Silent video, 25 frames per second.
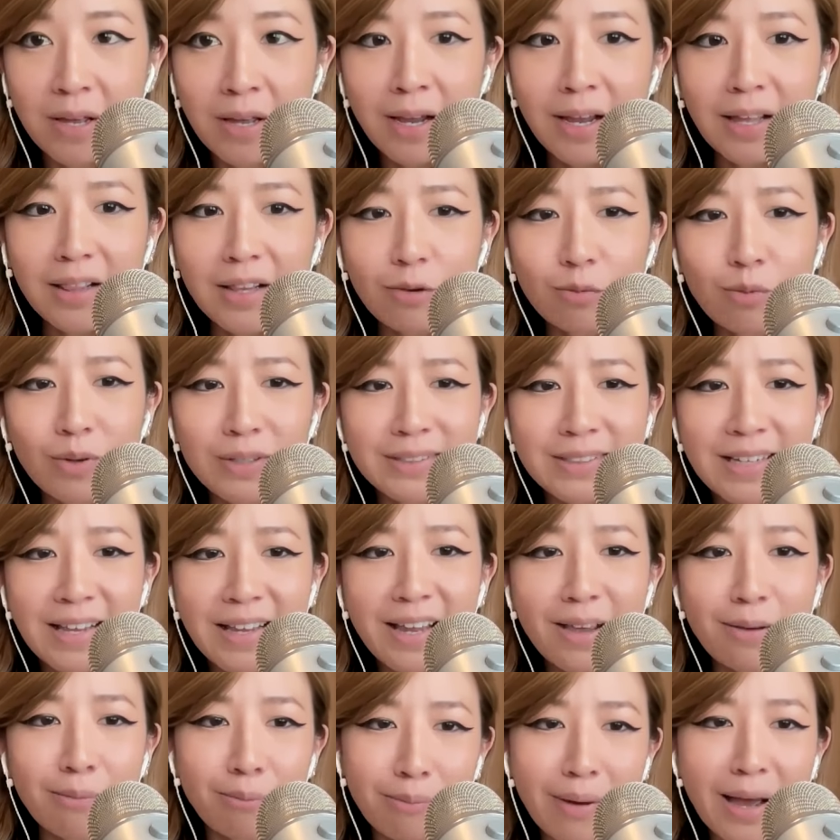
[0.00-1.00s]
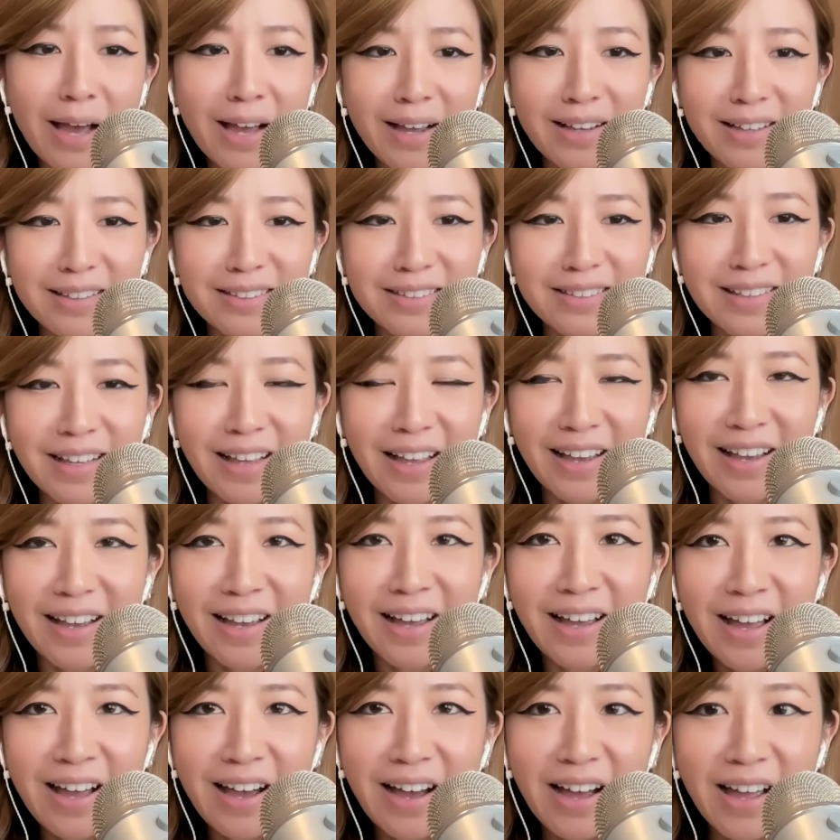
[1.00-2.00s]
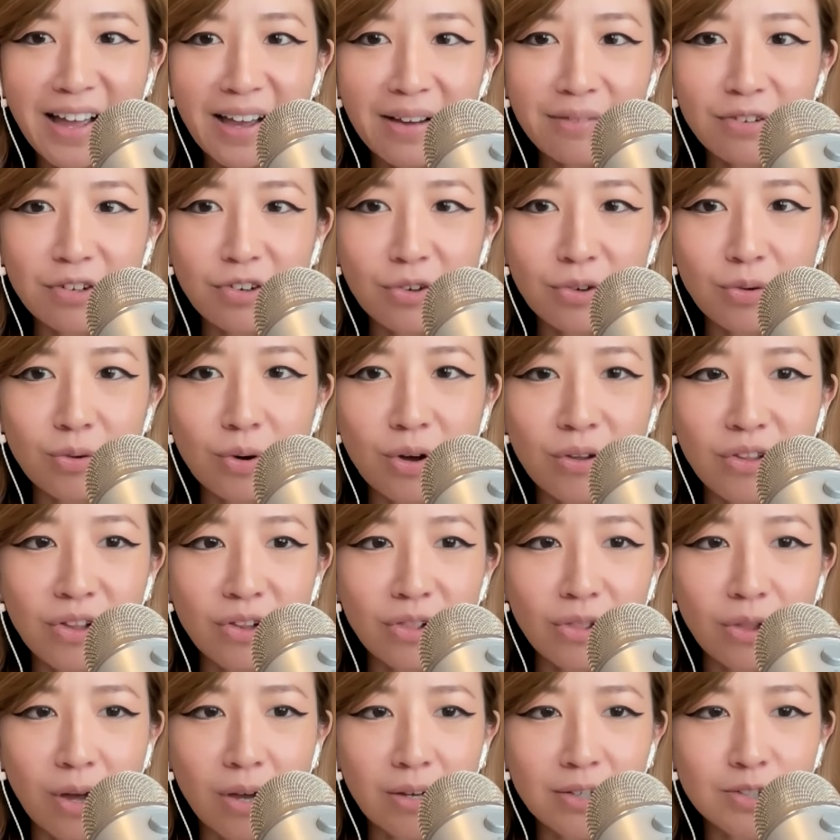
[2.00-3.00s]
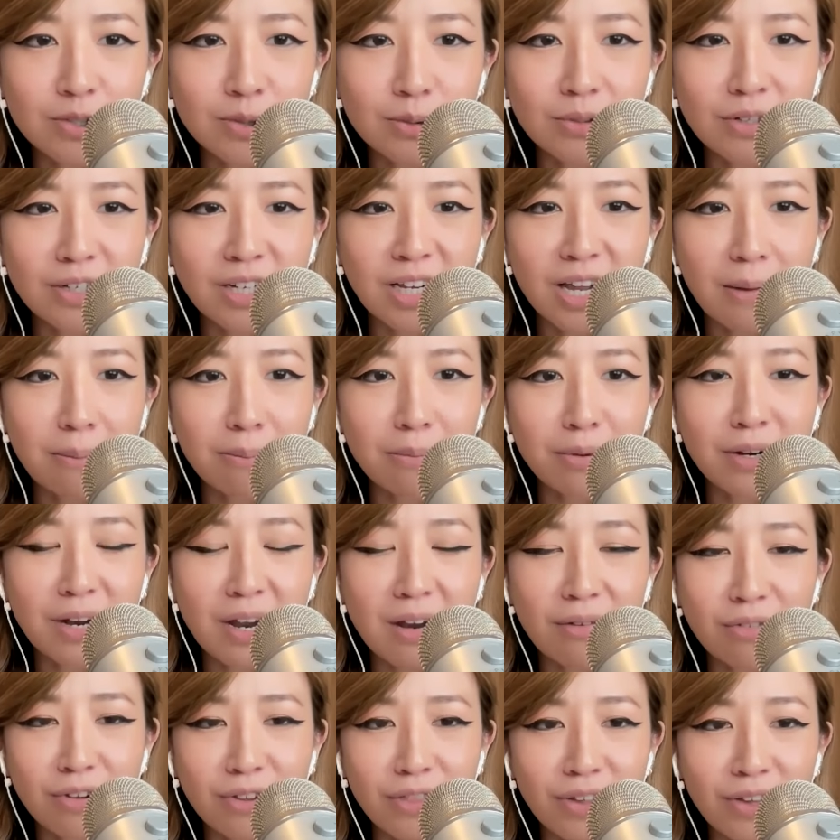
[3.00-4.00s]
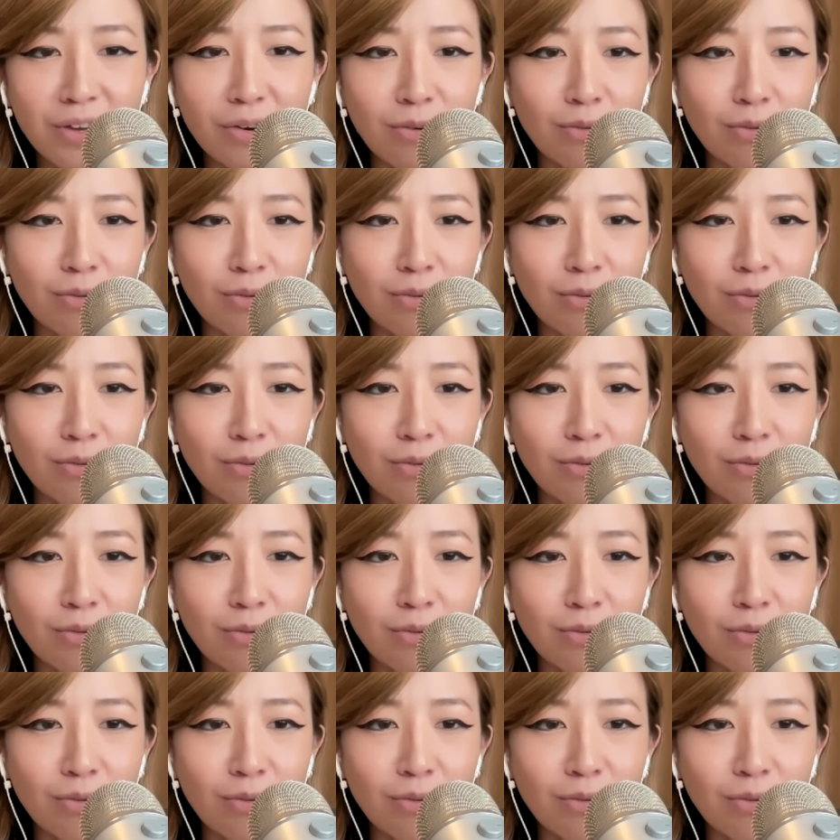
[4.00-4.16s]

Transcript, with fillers: And then once I get back, it's like I have to do all the laundry and put everything